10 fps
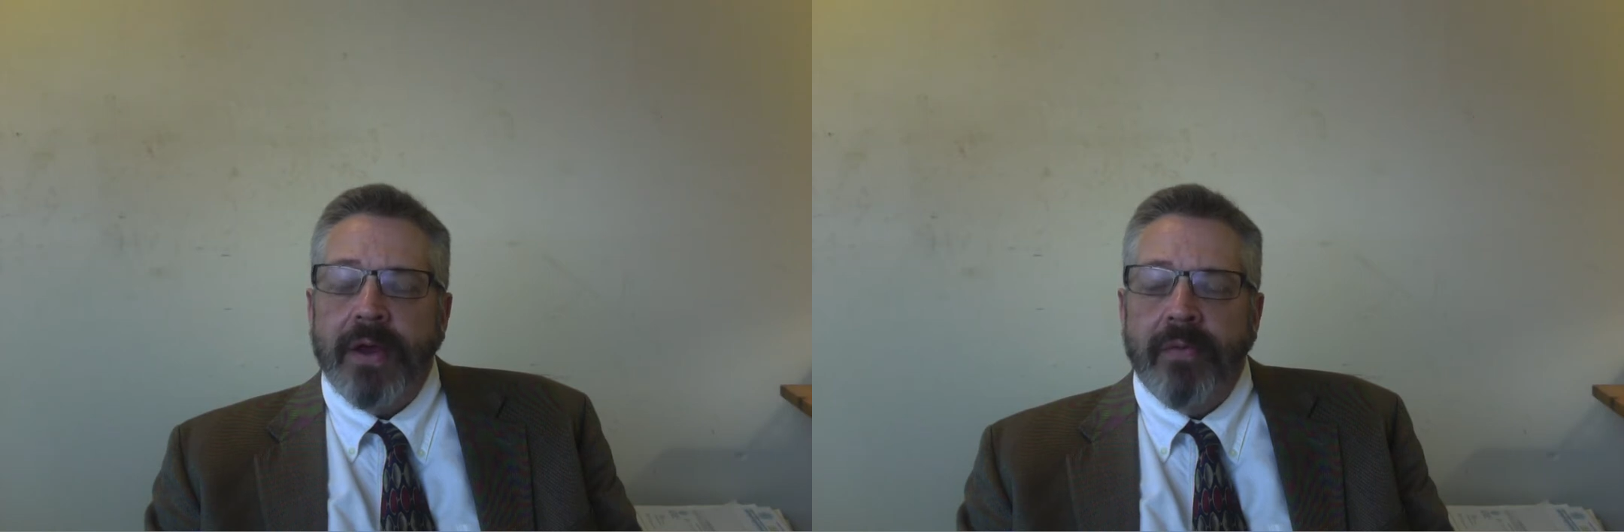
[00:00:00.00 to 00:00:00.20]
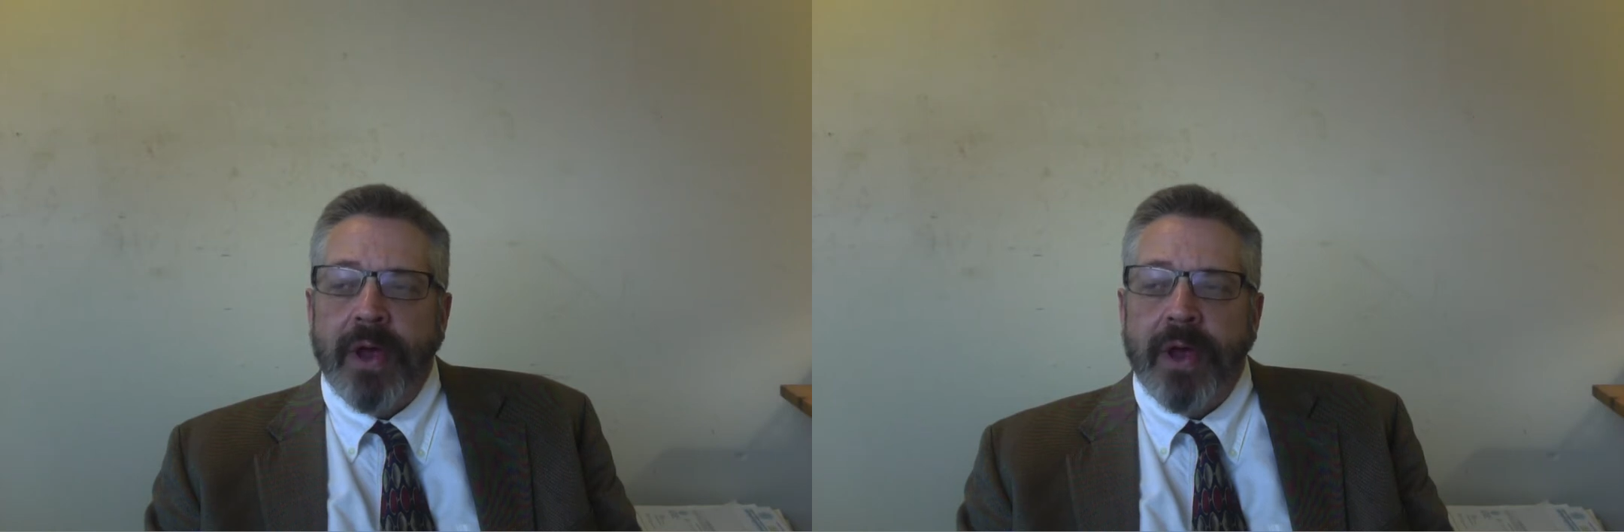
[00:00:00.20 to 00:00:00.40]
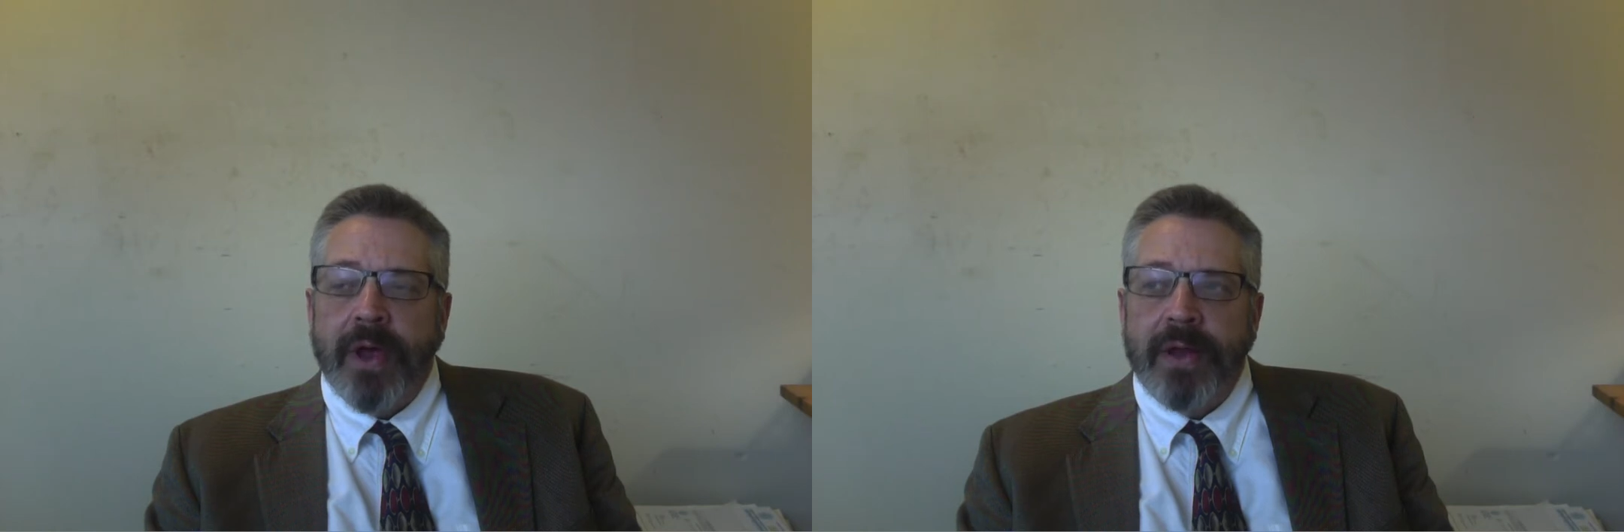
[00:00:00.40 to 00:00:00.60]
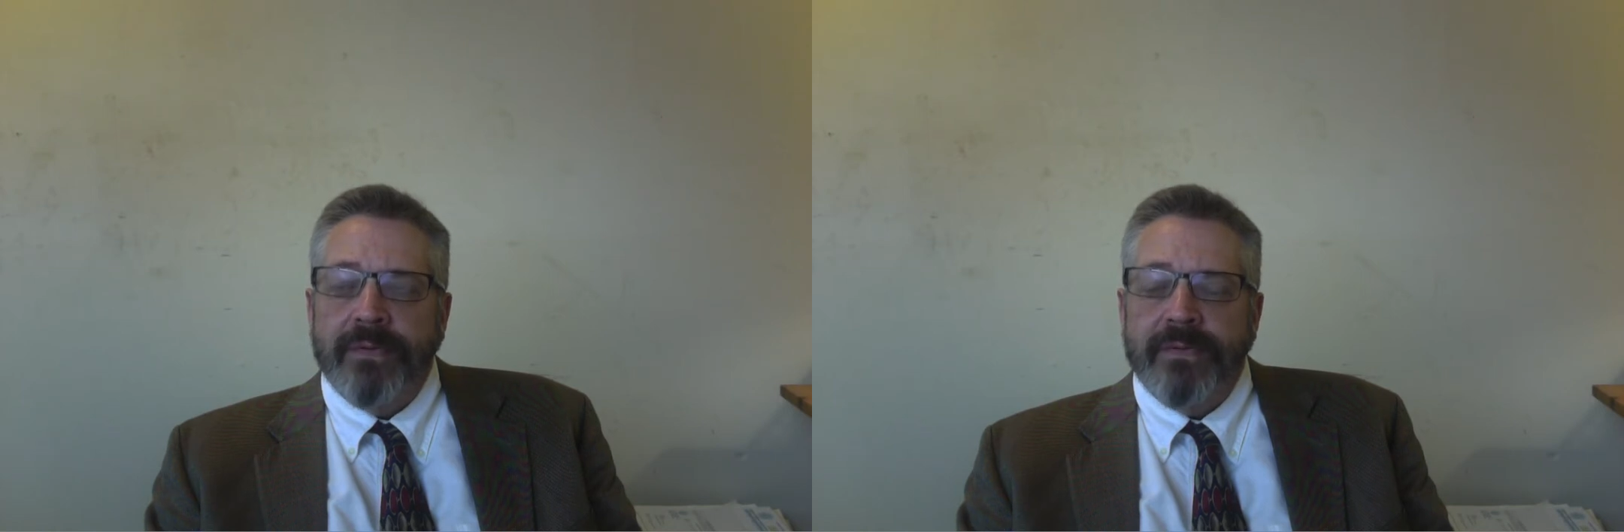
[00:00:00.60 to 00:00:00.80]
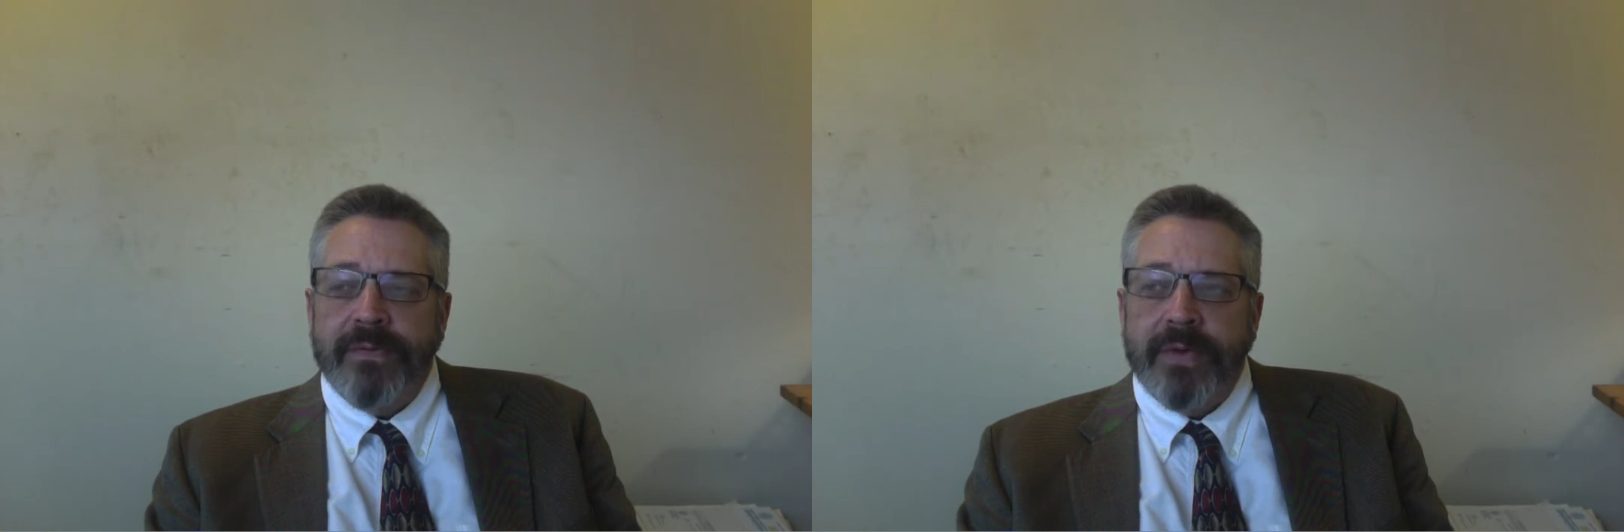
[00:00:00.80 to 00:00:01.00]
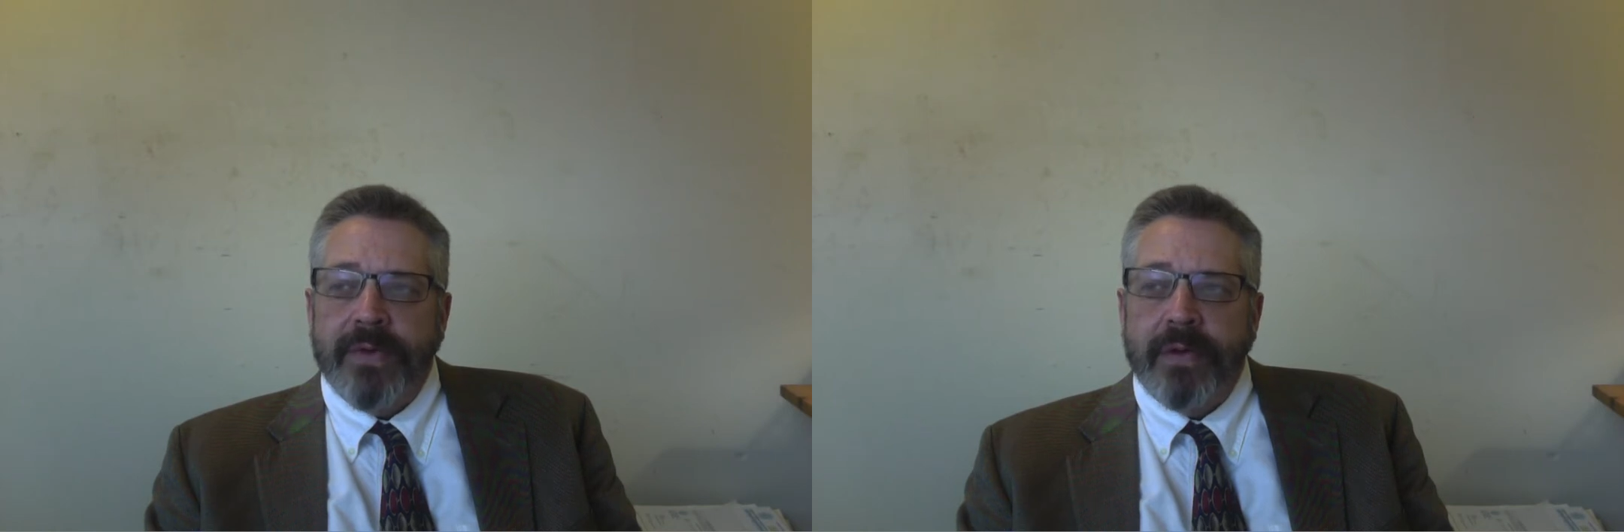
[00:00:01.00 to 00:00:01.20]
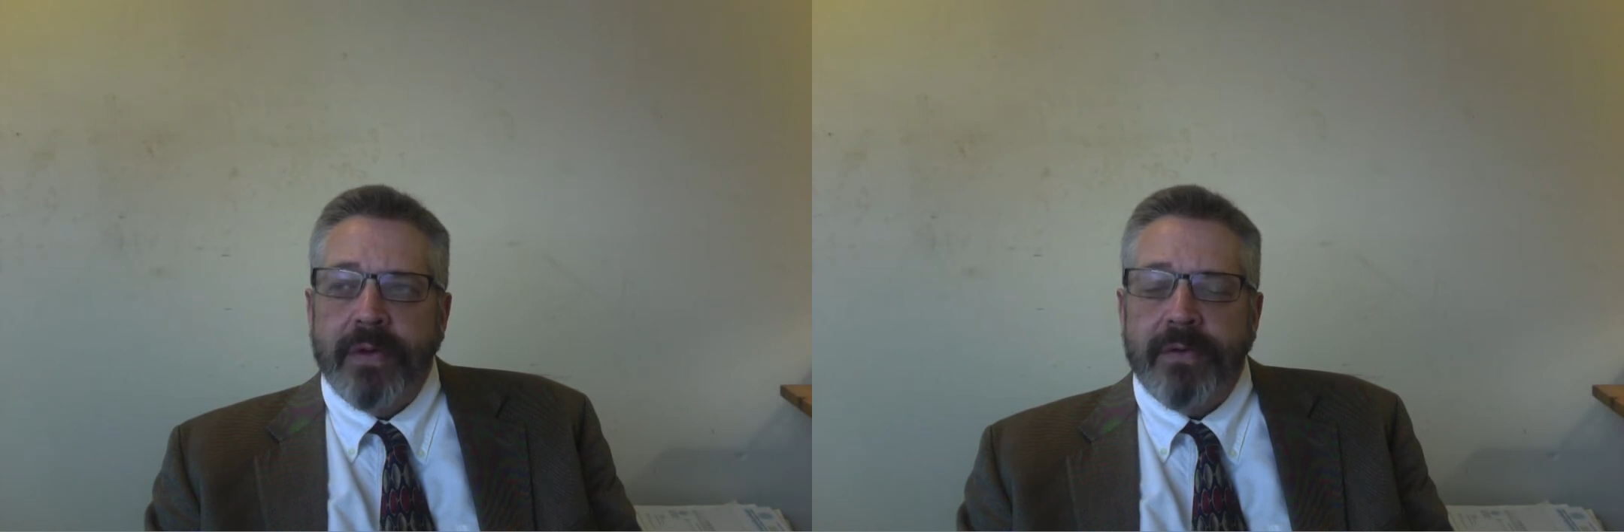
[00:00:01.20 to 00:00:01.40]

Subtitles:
you run into